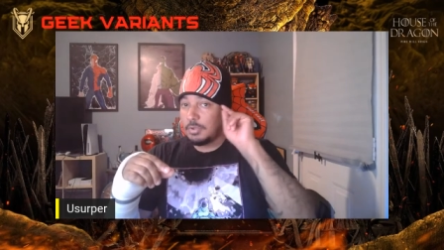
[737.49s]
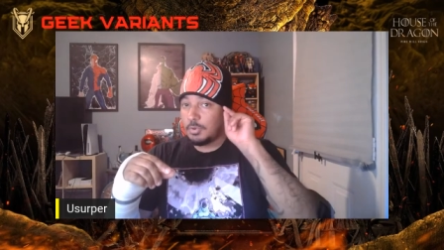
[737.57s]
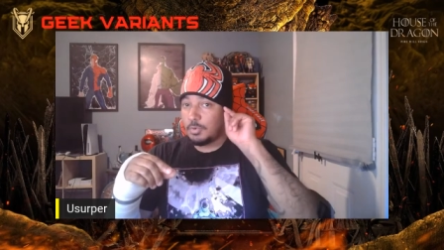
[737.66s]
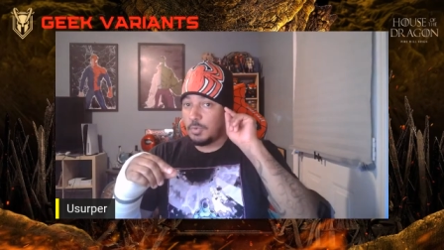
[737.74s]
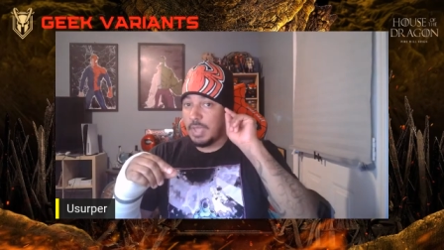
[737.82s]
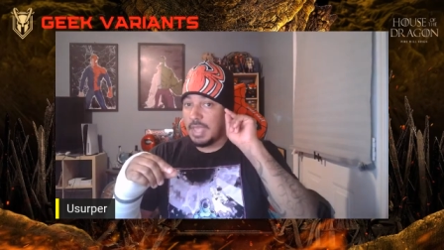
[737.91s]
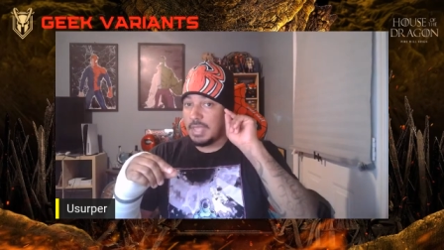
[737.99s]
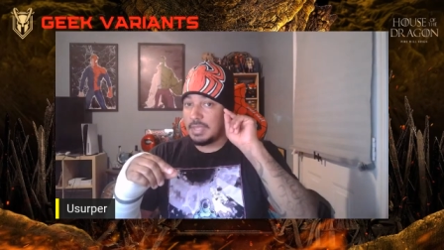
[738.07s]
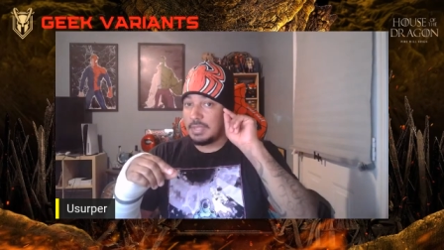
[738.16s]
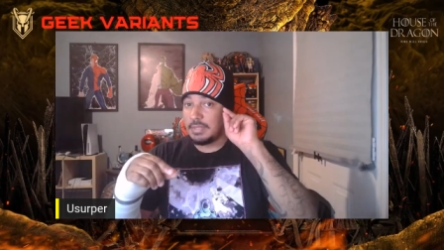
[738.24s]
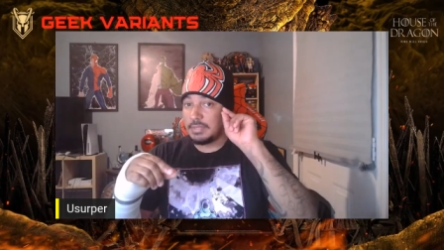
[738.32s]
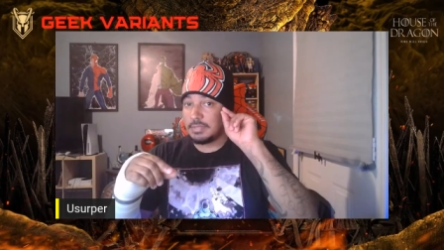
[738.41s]
who
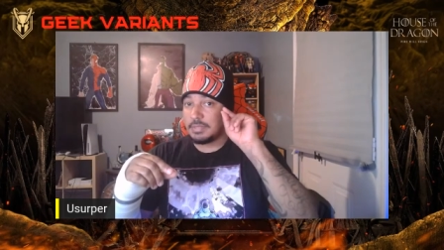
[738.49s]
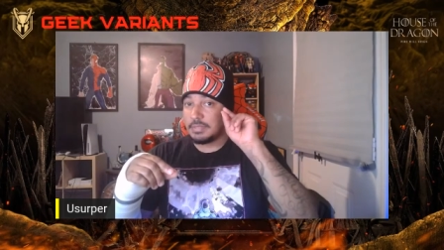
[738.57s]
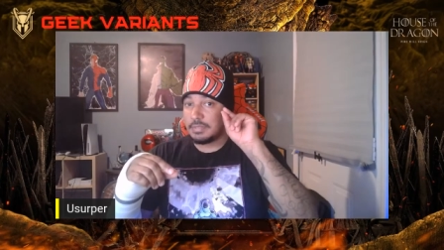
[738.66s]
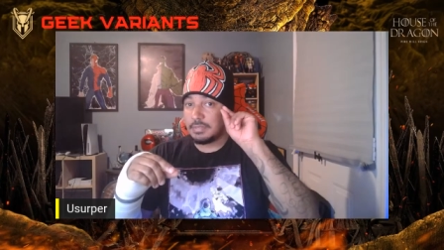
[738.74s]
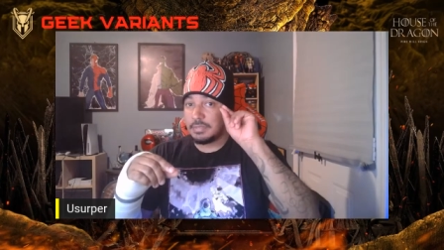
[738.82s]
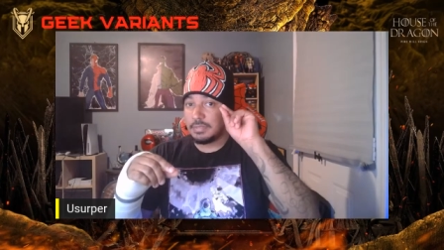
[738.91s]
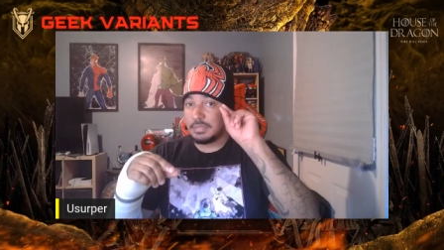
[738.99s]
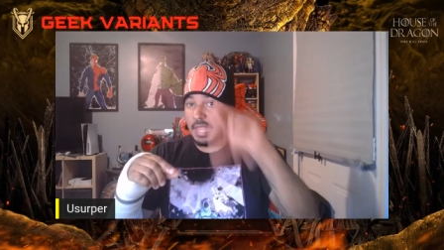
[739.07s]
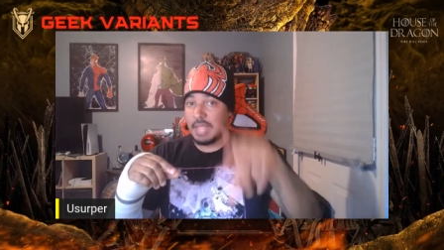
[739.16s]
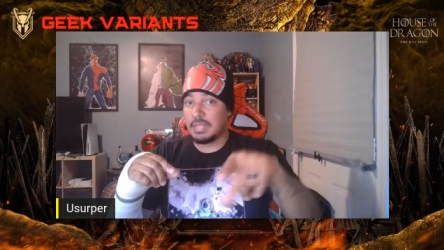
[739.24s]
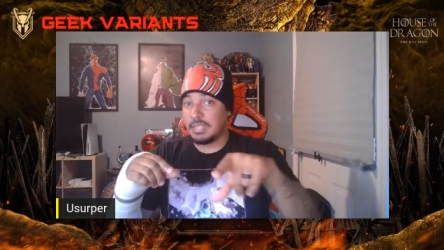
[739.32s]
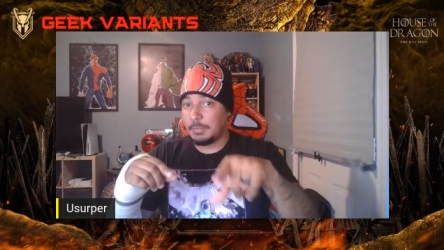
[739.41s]
has
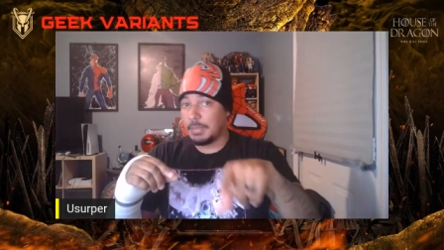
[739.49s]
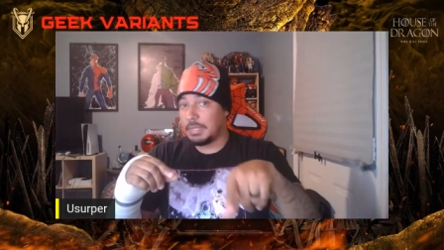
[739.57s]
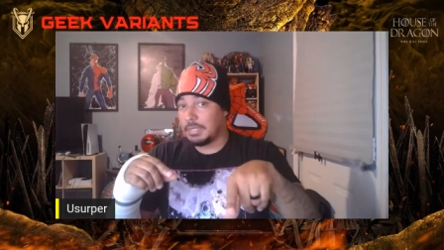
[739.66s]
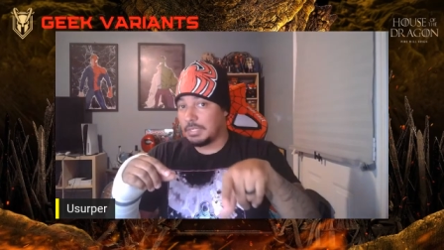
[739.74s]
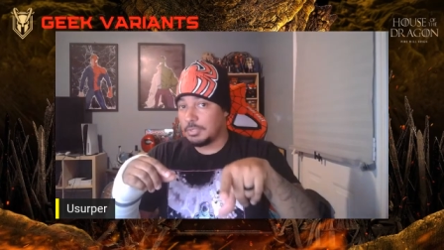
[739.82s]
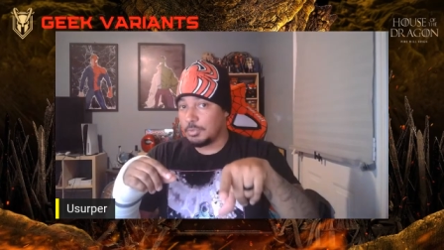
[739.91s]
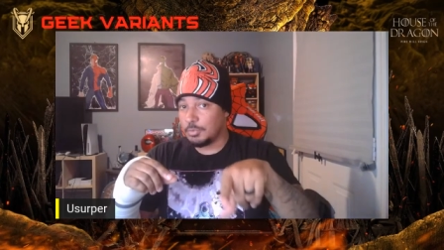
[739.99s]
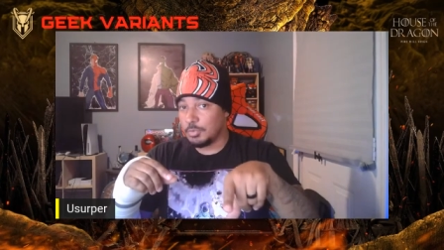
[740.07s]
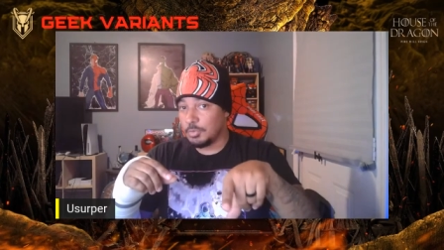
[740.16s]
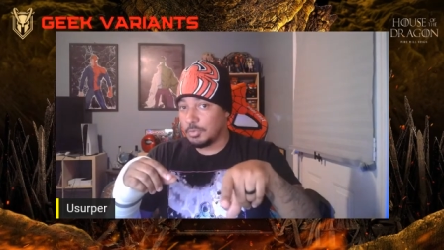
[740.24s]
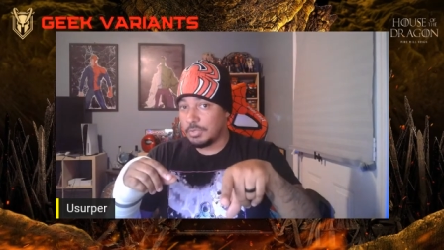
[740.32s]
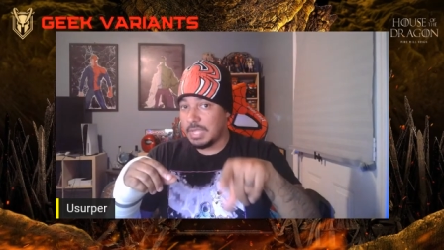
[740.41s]
not the ability to
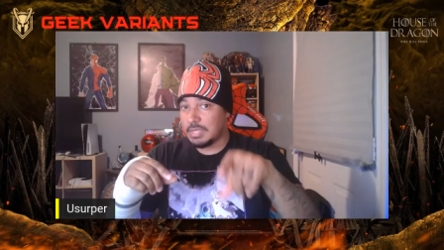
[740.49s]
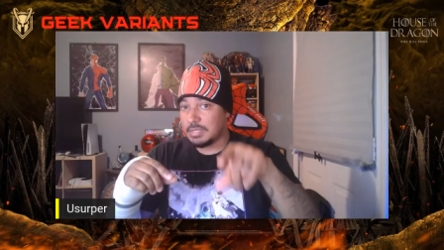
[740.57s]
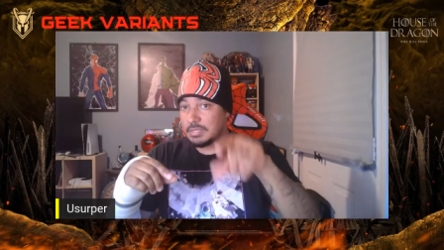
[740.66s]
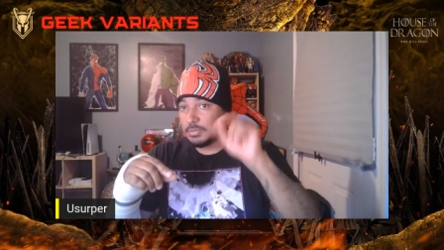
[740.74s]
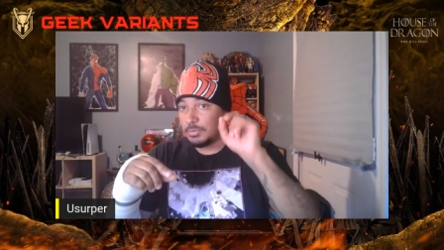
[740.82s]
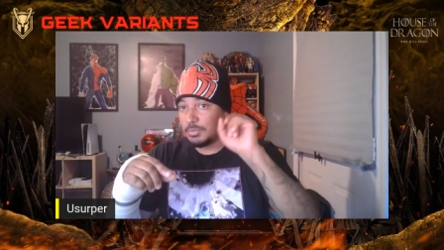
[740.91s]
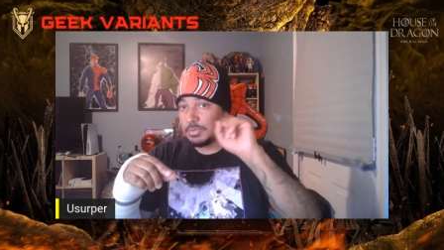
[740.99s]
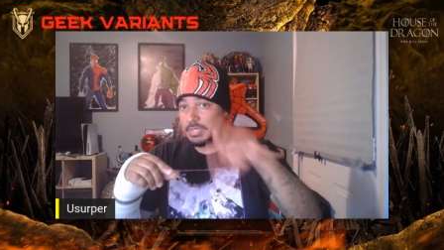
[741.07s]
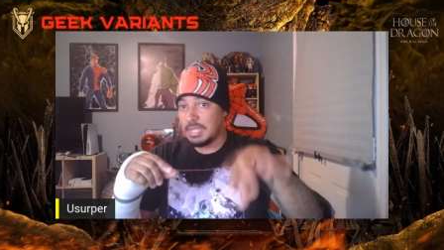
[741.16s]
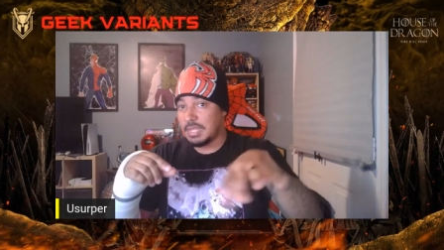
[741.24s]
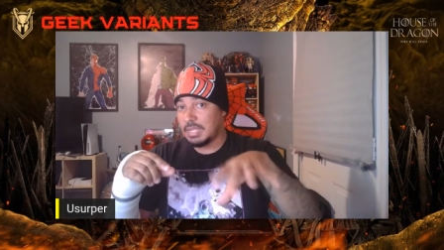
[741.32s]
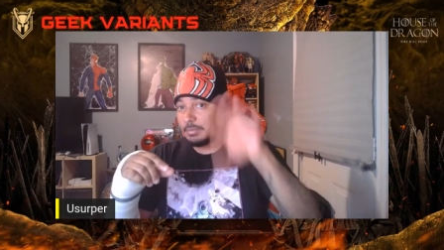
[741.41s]
rule yet, who is
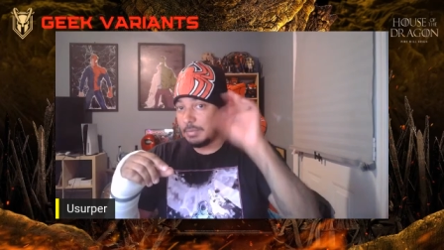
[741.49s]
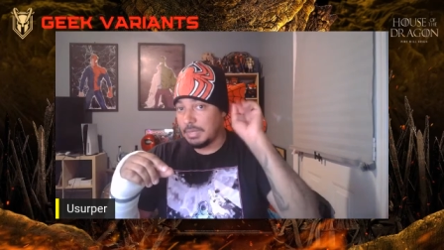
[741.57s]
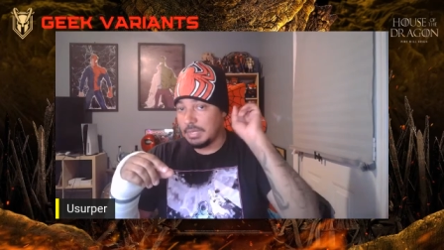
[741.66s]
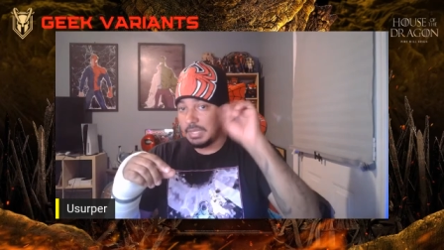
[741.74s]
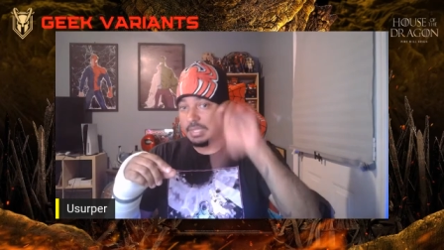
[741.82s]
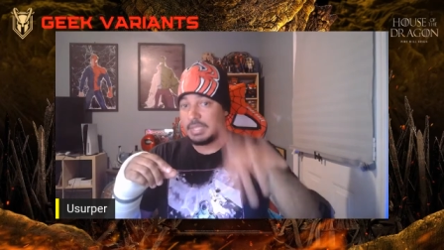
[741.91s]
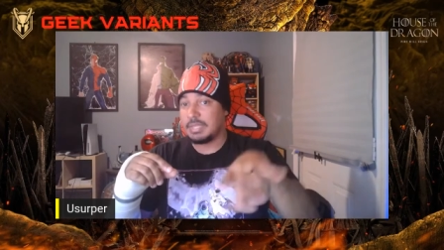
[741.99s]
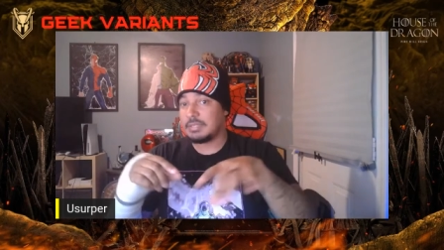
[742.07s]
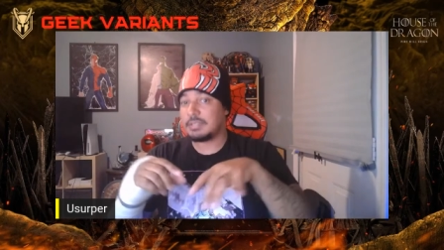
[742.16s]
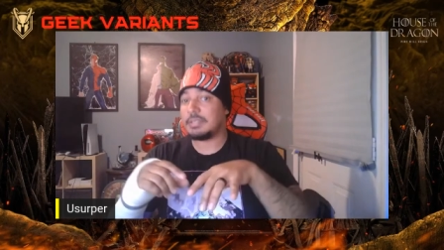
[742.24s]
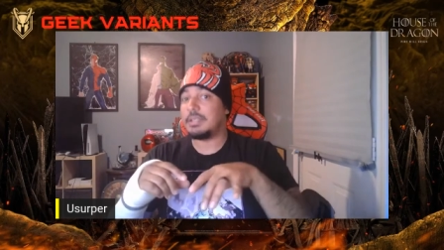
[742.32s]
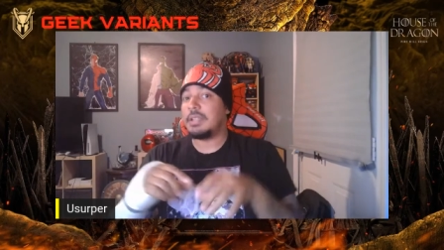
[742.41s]
not there, but he
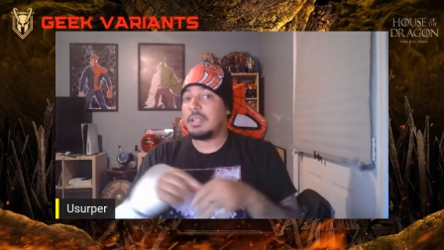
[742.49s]
is